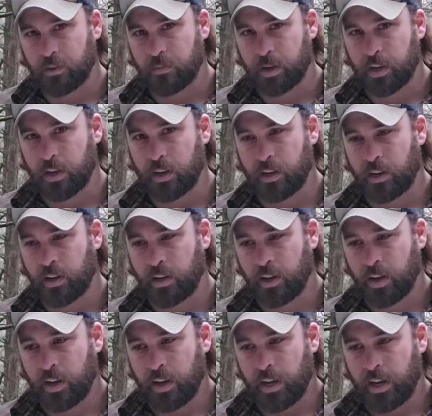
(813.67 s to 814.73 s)
to me,
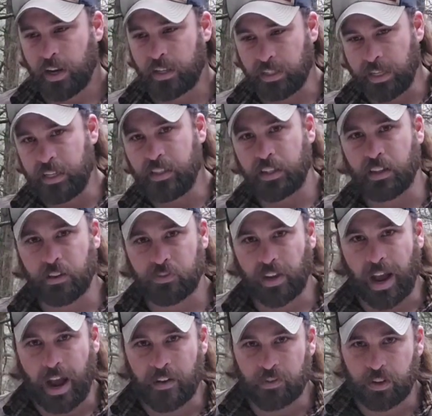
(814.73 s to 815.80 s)
it's easy enough
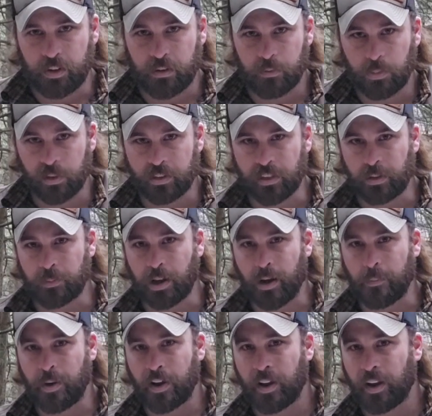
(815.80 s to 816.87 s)
to have it, but at the same
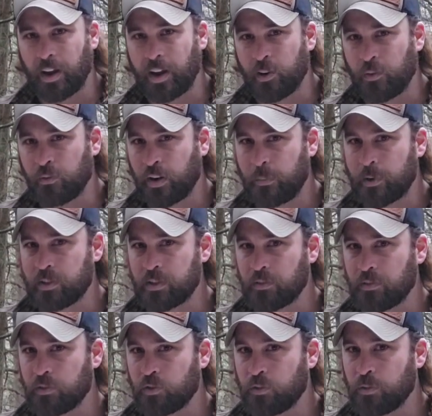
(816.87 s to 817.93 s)
time, I don't find
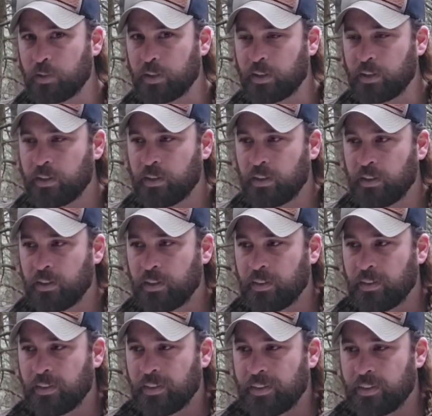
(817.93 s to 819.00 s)
myself in too many
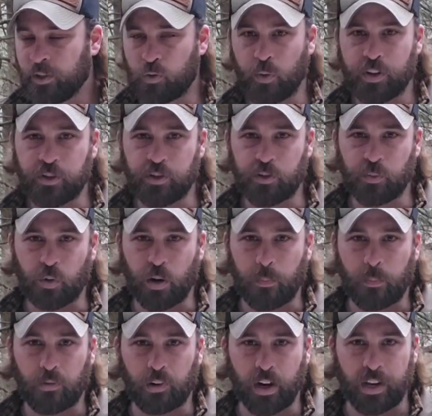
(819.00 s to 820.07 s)
situations where
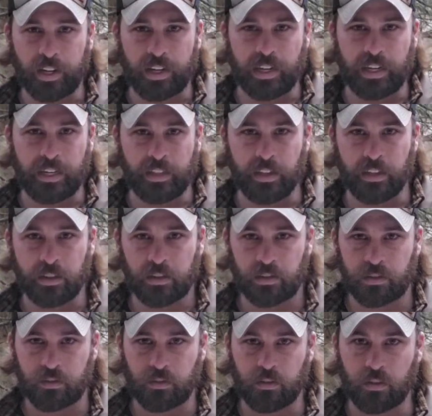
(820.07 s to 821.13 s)
I'm probably going to need
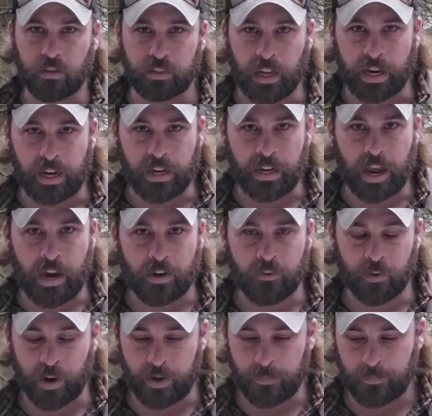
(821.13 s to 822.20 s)
this day to day,
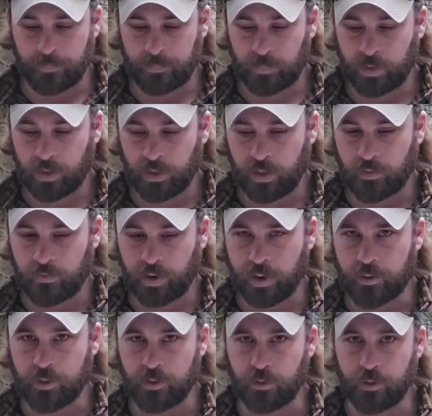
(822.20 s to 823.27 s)
right? And if I
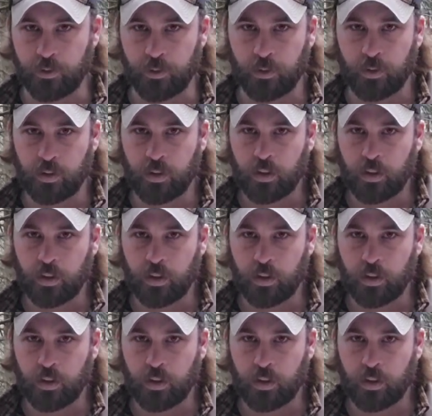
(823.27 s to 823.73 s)
do,